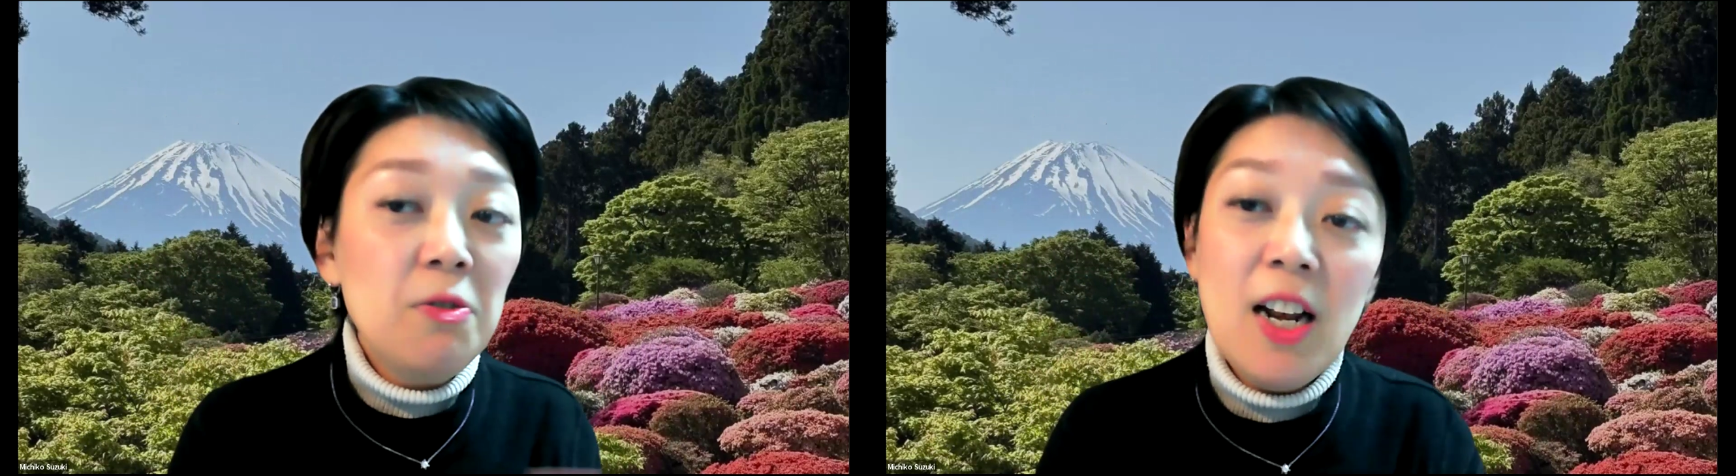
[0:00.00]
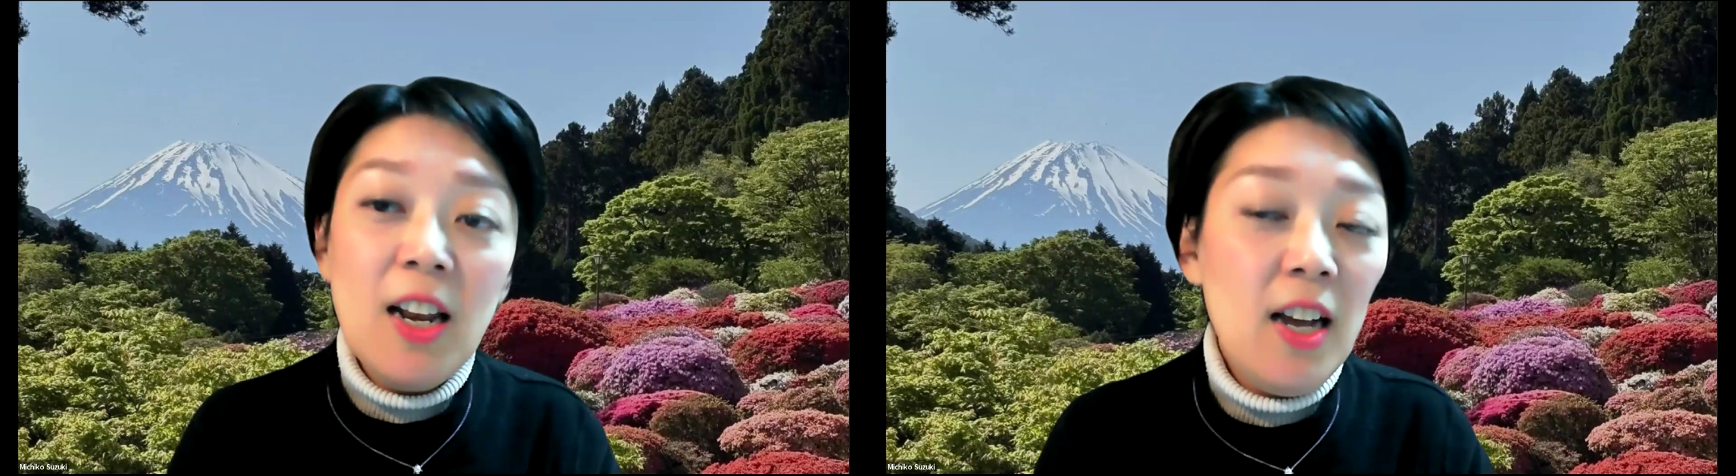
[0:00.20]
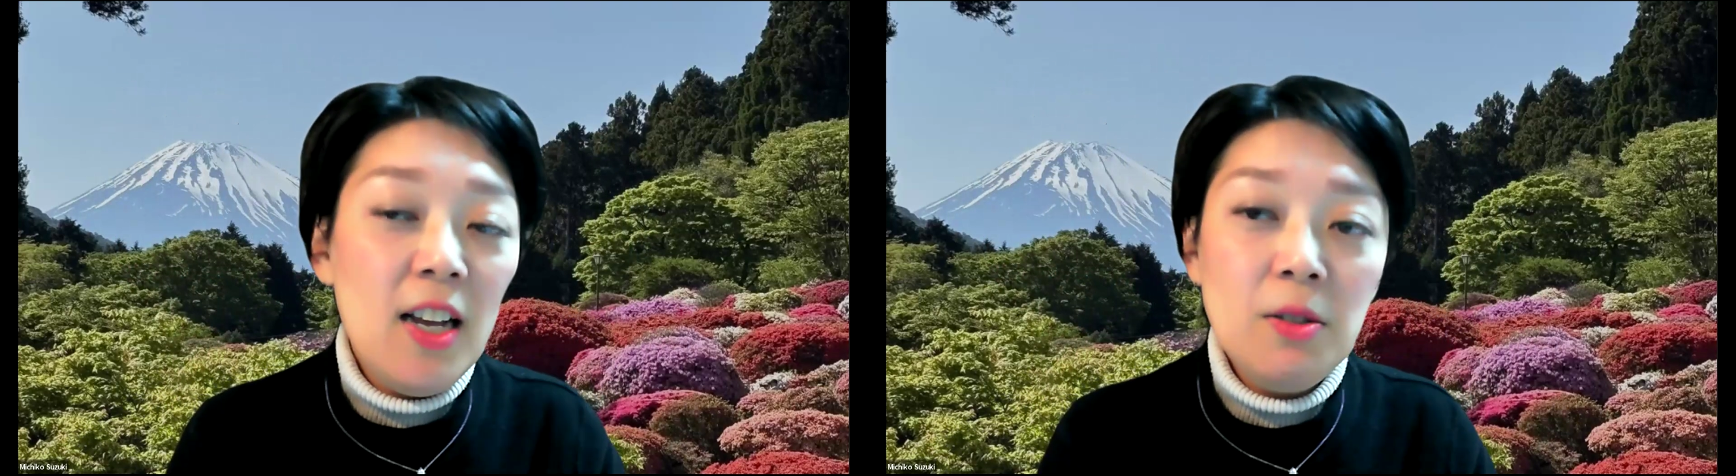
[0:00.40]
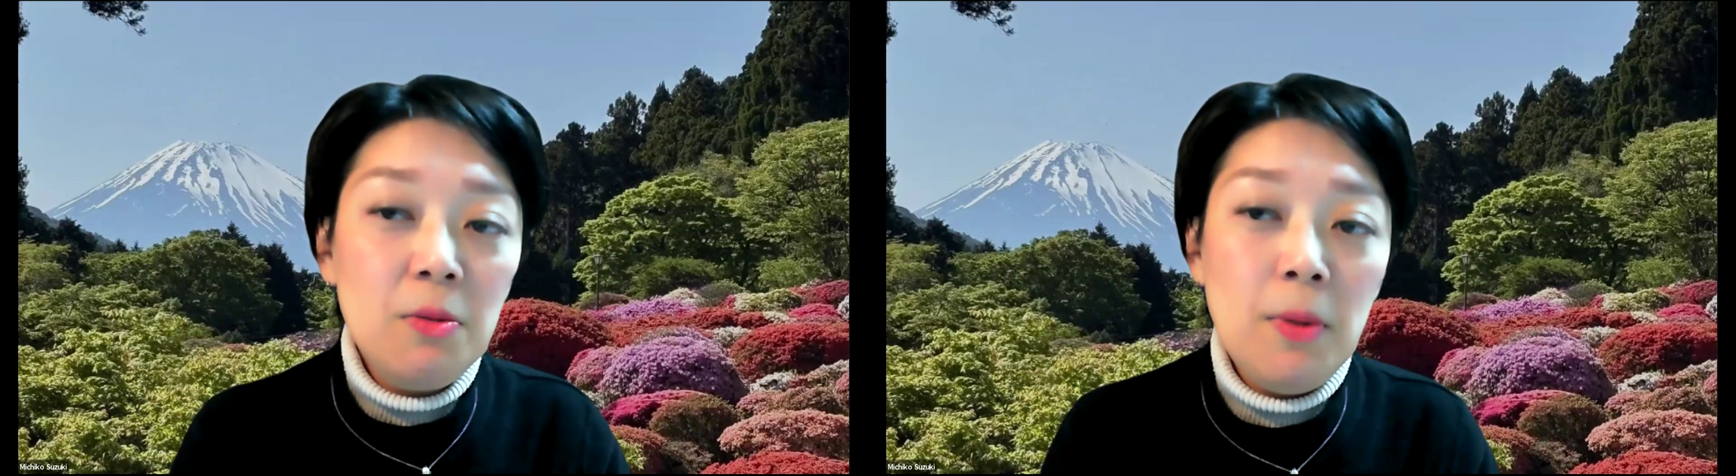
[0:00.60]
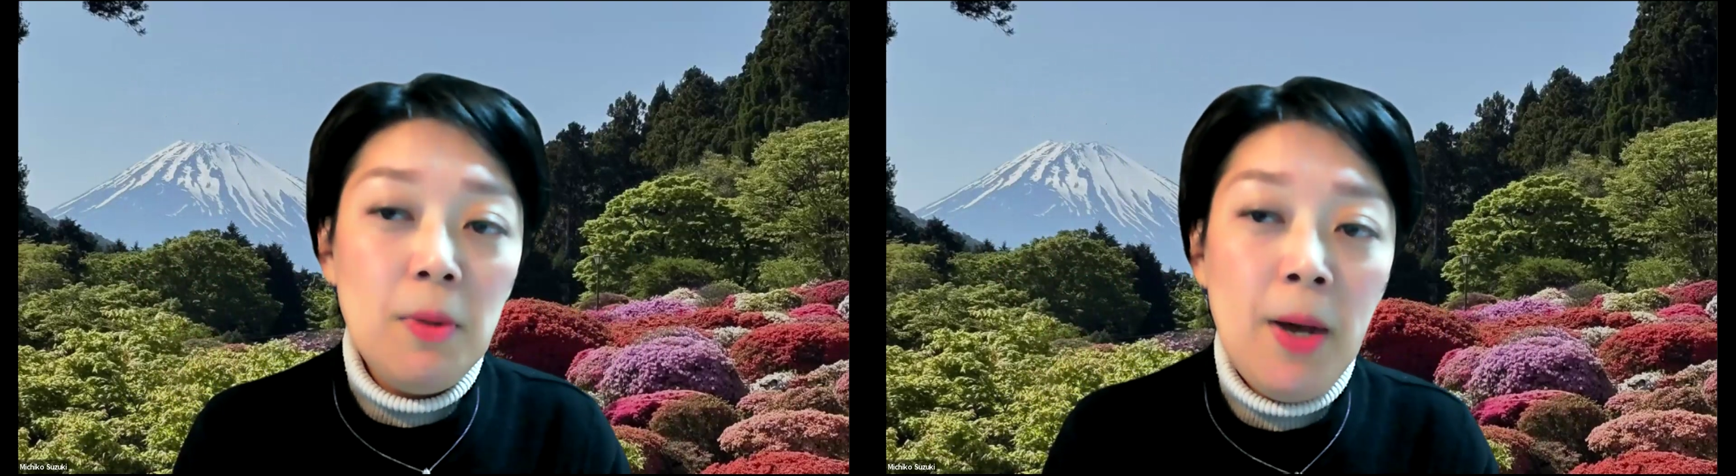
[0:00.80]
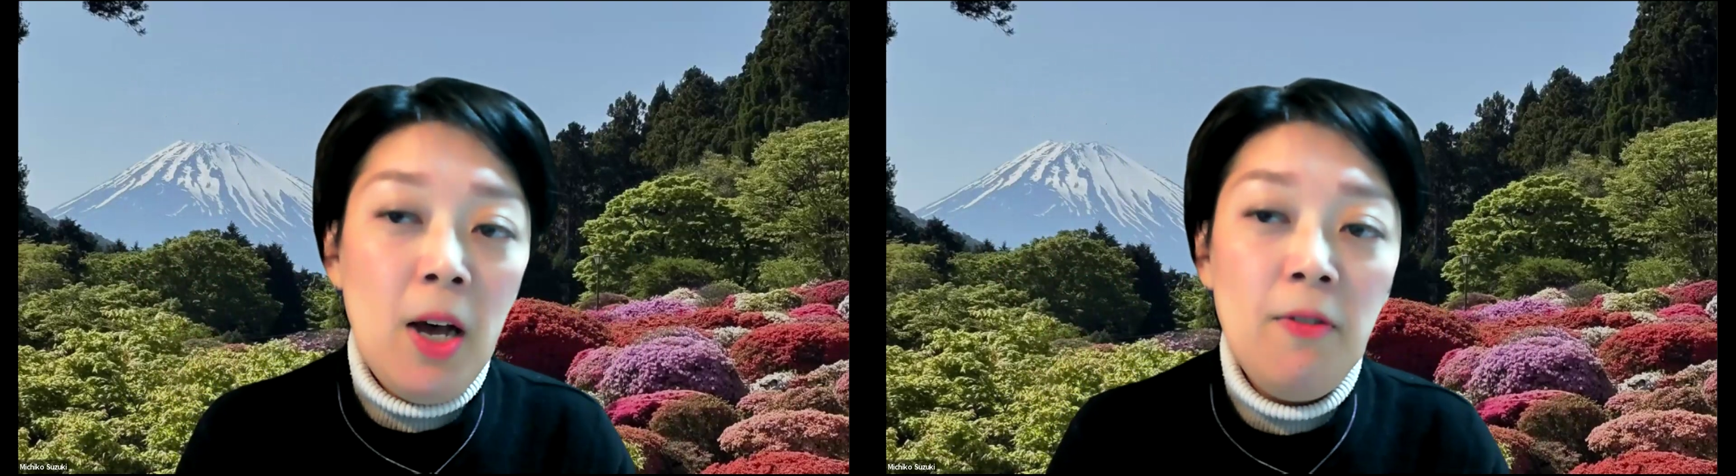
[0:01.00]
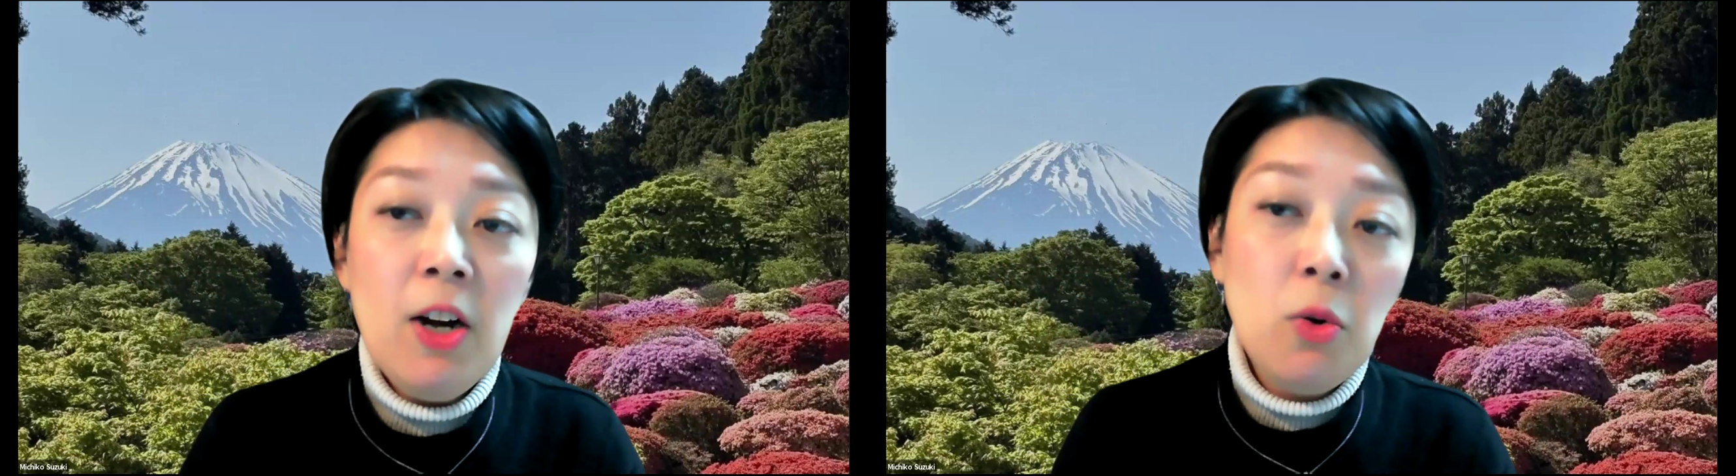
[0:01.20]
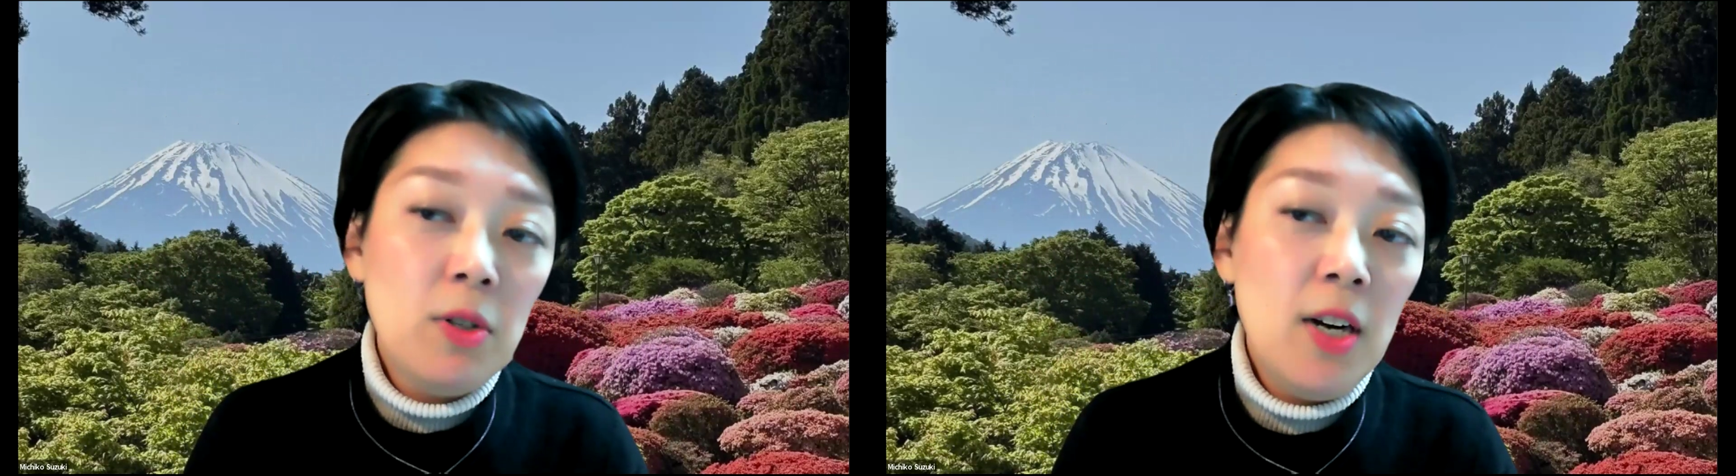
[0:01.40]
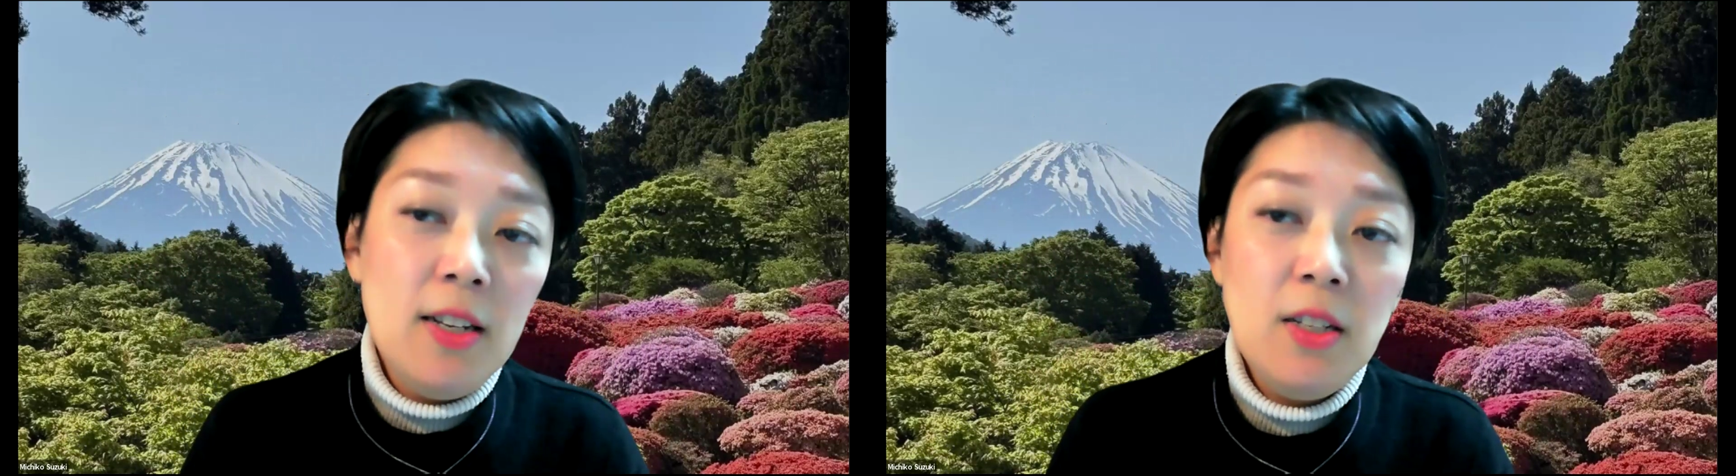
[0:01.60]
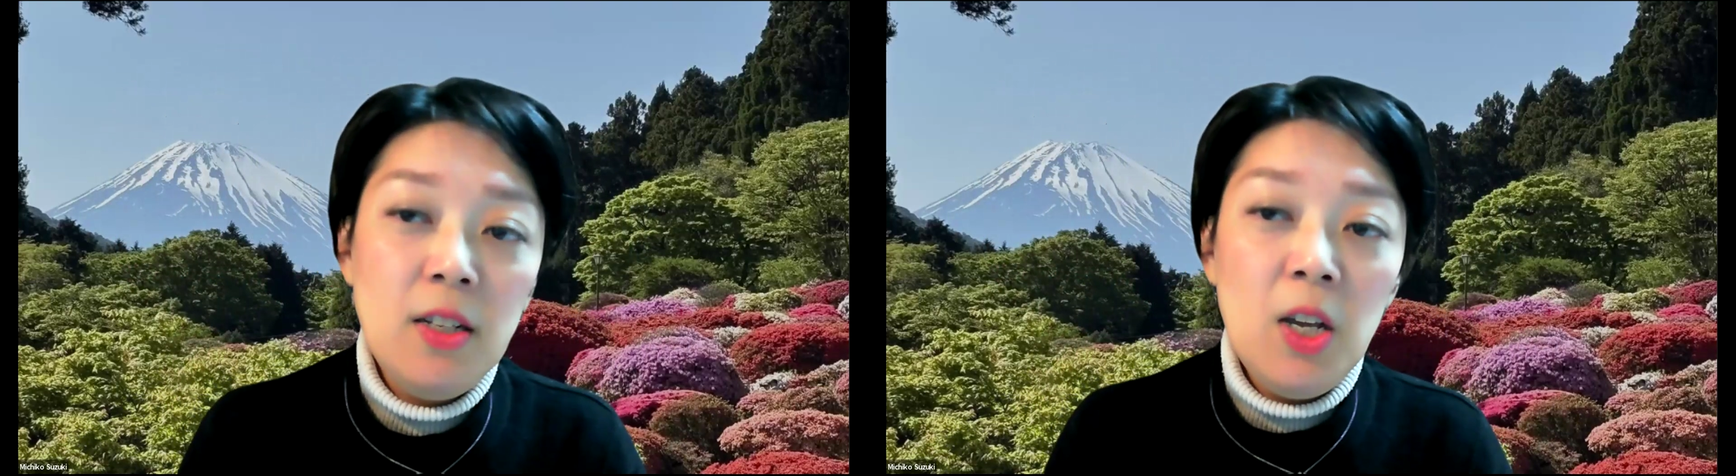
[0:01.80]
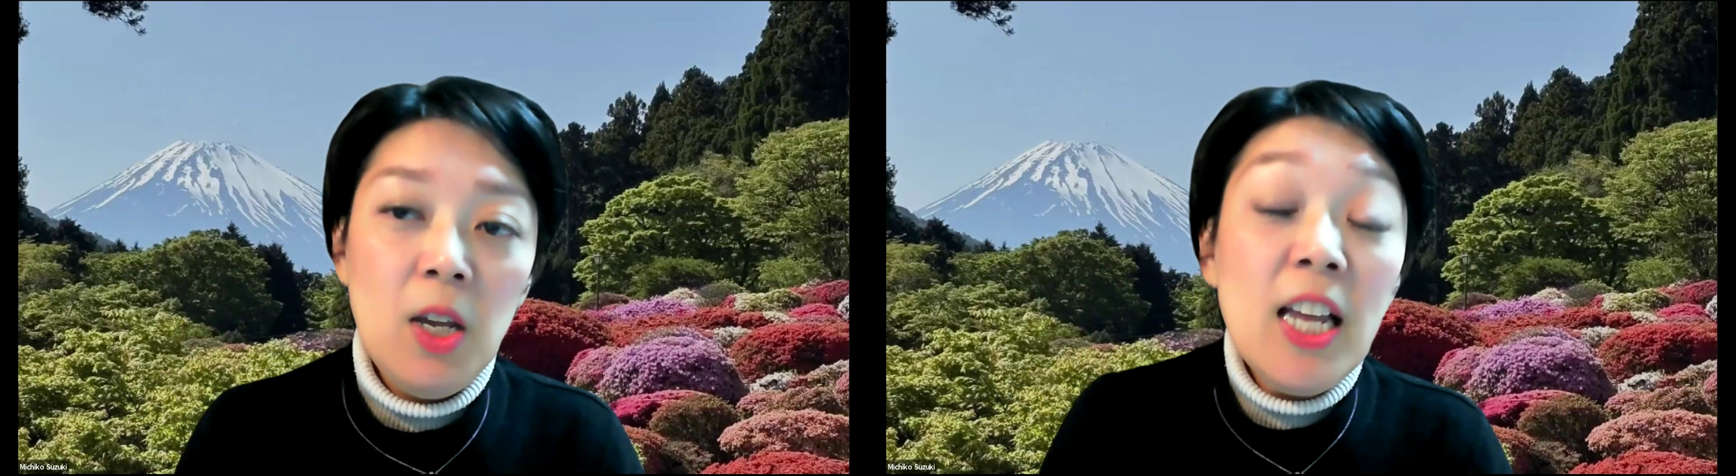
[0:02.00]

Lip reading: recognize the